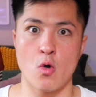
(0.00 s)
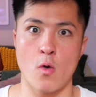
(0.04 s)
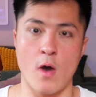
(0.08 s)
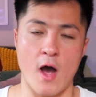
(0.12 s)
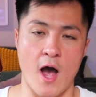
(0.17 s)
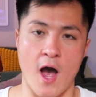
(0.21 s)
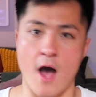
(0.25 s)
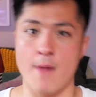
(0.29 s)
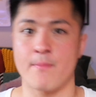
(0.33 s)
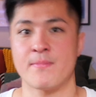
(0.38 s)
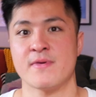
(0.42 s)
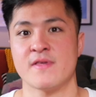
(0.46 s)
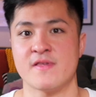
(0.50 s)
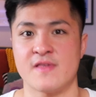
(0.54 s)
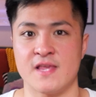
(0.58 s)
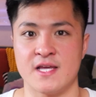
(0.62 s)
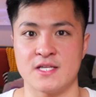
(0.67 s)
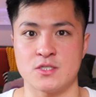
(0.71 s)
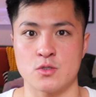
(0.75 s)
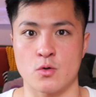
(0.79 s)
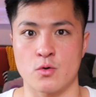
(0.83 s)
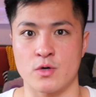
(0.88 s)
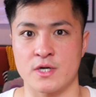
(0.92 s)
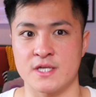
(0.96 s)

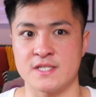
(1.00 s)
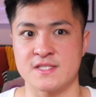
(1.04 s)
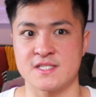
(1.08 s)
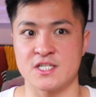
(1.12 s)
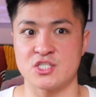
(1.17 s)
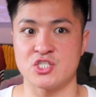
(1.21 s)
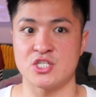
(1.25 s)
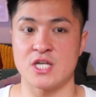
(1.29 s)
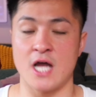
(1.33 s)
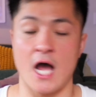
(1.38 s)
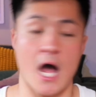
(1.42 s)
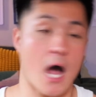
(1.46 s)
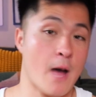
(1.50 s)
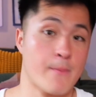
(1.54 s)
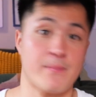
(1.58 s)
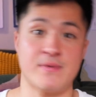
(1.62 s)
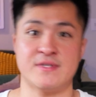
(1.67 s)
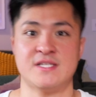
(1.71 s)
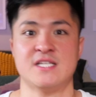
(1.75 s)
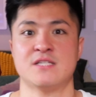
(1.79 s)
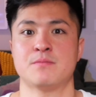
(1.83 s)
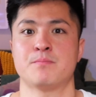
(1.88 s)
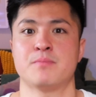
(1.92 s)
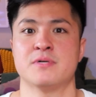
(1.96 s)
opposite, or in such an
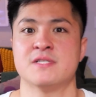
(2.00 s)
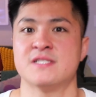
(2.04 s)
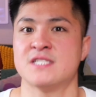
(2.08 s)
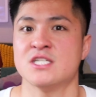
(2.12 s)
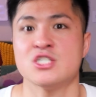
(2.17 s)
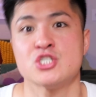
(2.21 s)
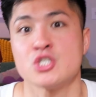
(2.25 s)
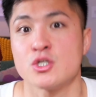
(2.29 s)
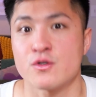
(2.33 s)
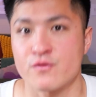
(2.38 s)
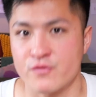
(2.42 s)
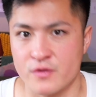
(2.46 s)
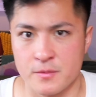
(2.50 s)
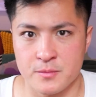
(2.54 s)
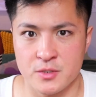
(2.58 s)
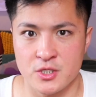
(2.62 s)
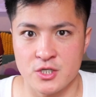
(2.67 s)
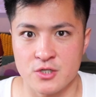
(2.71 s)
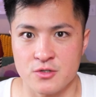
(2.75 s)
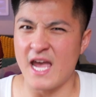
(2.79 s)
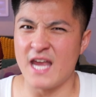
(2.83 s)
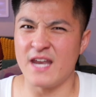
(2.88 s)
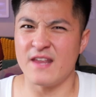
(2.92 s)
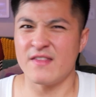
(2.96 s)
opposite position from
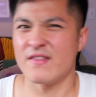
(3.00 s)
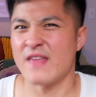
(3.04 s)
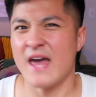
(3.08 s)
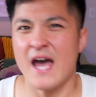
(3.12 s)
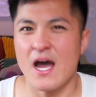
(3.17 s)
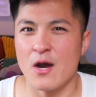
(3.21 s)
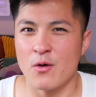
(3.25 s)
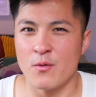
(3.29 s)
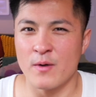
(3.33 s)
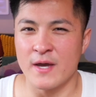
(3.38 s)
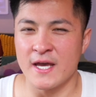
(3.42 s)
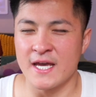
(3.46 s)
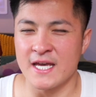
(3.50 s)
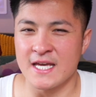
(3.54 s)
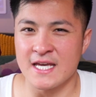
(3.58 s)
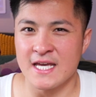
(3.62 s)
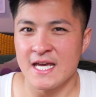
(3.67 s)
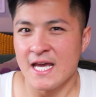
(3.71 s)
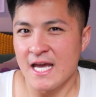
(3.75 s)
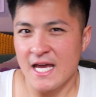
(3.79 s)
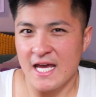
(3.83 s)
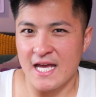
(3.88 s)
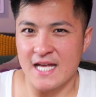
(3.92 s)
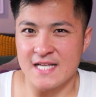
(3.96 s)
you. And in that way,
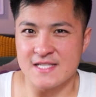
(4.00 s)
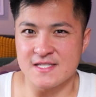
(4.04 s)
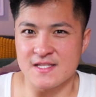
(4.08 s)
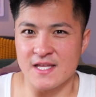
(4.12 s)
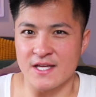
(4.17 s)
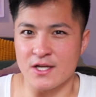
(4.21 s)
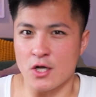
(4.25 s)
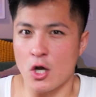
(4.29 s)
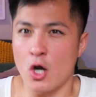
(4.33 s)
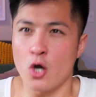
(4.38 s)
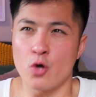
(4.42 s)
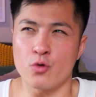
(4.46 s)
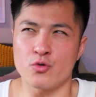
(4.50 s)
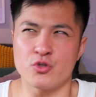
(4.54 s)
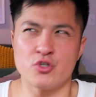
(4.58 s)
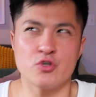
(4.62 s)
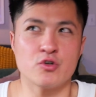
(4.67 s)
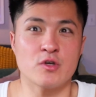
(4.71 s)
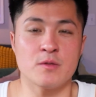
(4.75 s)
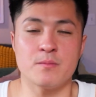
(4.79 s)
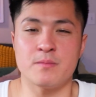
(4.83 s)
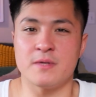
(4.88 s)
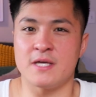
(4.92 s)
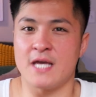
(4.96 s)
it's like, oh, you
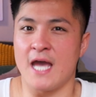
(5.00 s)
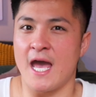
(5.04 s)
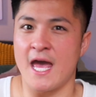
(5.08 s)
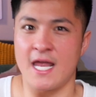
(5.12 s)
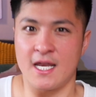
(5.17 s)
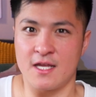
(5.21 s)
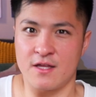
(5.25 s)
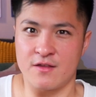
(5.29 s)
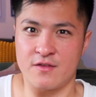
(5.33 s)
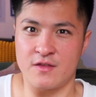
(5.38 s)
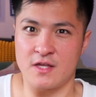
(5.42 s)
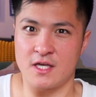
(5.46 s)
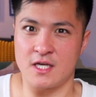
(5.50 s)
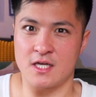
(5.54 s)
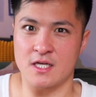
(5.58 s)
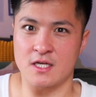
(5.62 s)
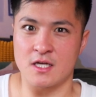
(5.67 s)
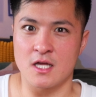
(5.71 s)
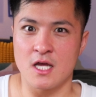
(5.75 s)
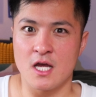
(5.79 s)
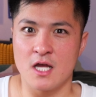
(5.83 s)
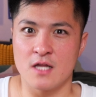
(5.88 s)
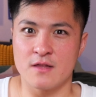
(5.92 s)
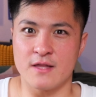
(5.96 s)
can be
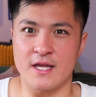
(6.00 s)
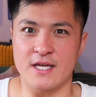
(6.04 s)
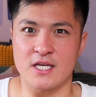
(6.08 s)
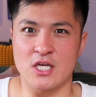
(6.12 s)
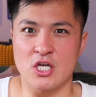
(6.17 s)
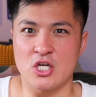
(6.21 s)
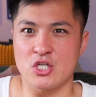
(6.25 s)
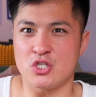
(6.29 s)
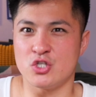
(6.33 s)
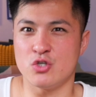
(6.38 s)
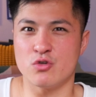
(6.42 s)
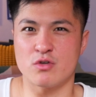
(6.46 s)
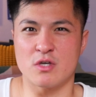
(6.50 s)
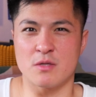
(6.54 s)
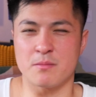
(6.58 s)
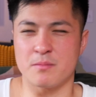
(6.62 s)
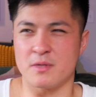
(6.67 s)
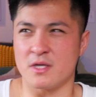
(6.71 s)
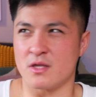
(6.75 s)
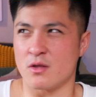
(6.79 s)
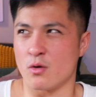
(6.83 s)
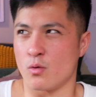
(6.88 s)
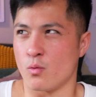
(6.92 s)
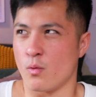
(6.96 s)
anything. Like, you can
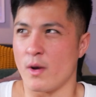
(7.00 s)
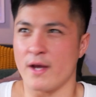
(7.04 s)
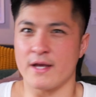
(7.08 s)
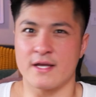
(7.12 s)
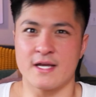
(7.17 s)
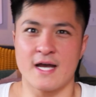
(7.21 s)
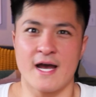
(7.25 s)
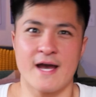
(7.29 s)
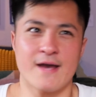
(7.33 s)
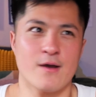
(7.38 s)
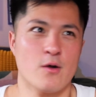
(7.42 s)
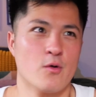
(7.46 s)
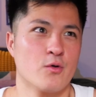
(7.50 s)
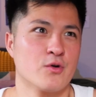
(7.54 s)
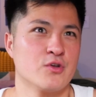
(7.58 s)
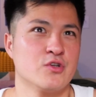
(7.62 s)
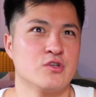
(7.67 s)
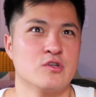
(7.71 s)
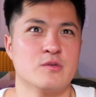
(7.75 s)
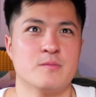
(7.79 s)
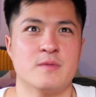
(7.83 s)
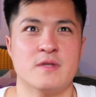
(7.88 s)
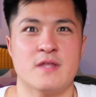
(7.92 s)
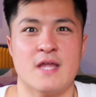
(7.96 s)
be the white guy or
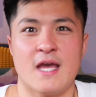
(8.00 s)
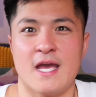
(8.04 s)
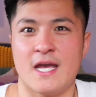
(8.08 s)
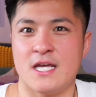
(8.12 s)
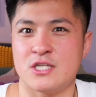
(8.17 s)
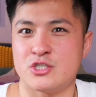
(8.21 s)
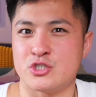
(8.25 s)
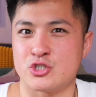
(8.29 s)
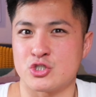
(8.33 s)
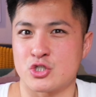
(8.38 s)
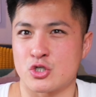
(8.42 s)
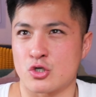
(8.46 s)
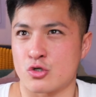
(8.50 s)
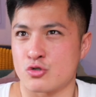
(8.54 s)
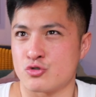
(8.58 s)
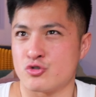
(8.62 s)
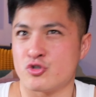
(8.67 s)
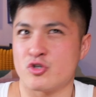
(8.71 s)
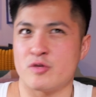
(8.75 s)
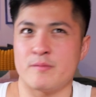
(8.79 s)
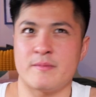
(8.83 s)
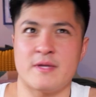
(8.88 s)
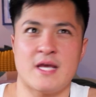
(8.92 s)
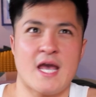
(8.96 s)
you can be the Asian girl.
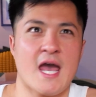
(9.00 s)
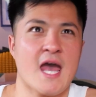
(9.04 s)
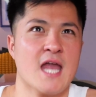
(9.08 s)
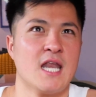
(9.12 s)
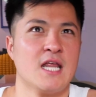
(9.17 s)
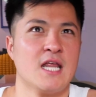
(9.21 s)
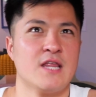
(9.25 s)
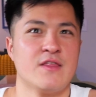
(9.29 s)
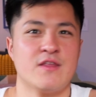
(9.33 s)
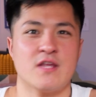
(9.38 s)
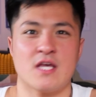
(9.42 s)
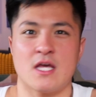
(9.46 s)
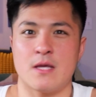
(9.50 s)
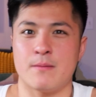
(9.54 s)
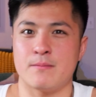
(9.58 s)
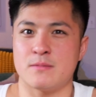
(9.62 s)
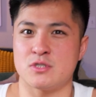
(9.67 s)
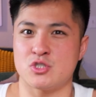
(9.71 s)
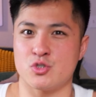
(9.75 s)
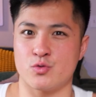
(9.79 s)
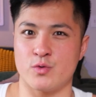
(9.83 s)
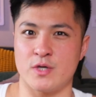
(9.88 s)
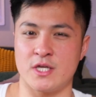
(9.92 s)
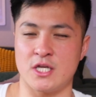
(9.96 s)
You can be anything in
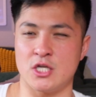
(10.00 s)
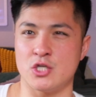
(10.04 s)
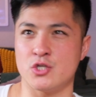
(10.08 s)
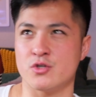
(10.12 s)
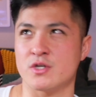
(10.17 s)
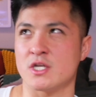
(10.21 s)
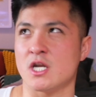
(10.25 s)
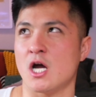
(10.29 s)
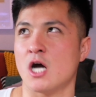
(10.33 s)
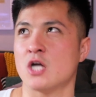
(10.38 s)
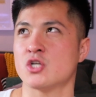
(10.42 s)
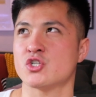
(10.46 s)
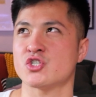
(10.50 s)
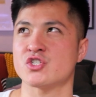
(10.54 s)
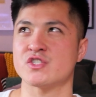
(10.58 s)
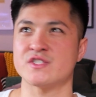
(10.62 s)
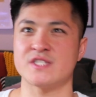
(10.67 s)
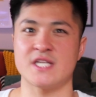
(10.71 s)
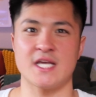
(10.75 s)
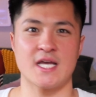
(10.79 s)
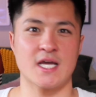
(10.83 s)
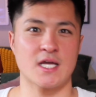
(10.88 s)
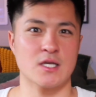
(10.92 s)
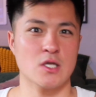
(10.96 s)
between, and you can
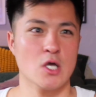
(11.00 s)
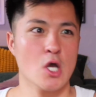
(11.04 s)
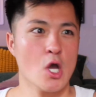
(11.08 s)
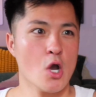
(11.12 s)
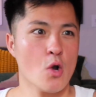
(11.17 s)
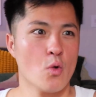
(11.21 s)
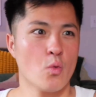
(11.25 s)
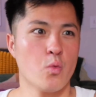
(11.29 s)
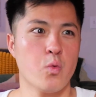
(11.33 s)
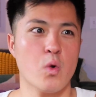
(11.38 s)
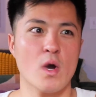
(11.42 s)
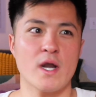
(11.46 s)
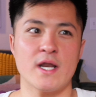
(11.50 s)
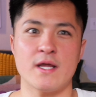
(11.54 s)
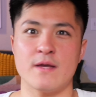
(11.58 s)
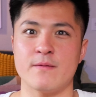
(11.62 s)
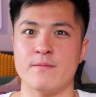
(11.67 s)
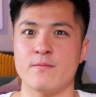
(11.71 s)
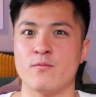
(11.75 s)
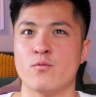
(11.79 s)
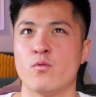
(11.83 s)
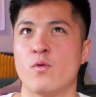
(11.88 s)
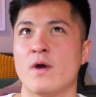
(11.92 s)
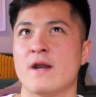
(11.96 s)
understand what
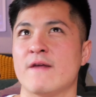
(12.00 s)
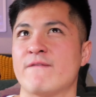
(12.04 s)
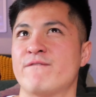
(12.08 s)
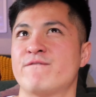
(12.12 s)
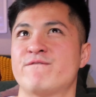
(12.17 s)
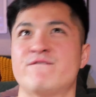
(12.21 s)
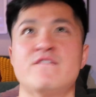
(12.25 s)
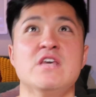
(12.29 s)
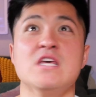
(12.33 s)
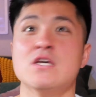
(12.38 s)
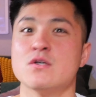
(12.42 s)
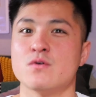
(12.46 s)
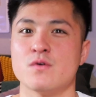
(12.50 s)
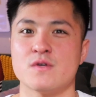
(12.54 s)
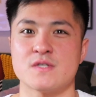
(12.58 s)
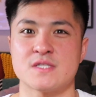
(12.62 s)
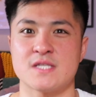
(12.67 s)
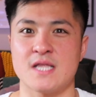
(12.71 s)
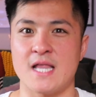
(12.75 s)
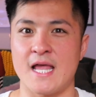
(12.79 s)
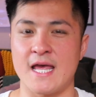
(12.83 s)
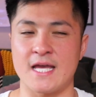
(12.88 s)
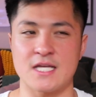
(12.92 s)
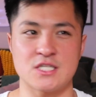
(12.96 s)
it feels
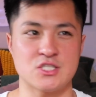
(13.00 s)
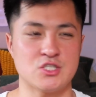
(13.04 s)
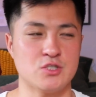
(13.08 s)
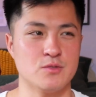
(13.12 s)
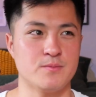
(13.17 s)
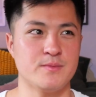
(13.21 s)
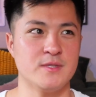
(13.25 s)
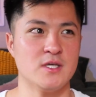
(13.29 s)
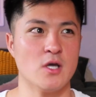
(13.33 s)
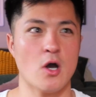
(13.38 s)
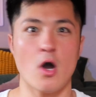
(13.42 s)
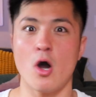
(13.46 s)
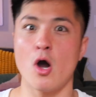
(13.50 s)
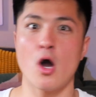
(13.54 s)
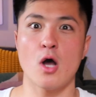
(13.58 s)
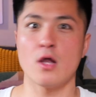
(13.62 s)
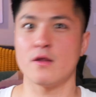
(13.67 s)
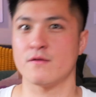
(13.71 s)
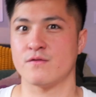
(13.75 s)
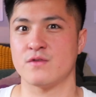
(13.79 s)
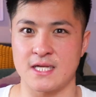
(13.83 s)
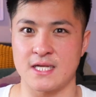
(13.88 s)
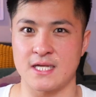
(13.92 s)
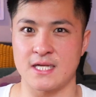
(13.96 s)
like to be all
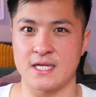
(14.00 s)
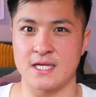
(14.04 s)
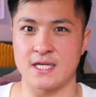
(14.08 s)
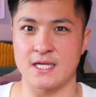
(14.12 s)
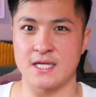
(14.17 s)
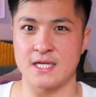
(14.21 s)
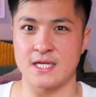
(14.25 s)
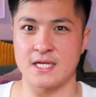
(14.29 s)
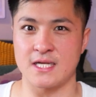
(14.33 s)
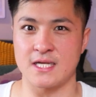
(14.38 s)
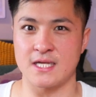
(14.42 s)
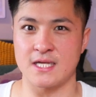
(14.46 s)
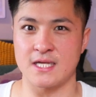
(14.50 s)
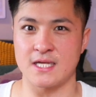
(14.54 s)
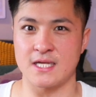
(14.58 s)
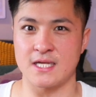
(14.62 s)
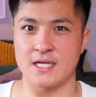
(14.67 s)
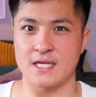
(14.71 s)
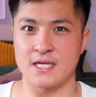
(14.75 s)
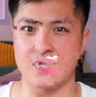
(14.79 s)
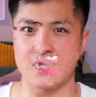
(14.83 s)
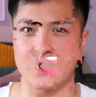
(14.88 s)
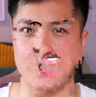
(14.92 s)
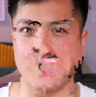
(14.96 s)
of these things.
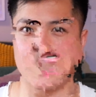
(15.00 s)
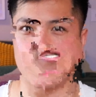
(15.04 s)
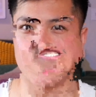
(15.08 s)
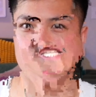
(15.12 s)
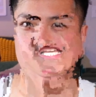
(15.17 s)
So it's